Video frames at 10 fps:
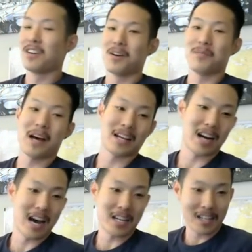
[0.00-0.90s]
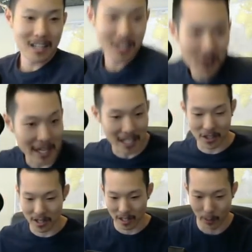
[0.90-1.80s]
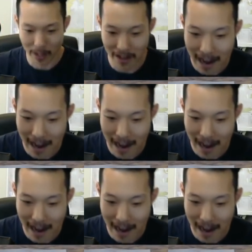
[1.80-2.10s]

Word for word: My God. We got a thirty dollar win.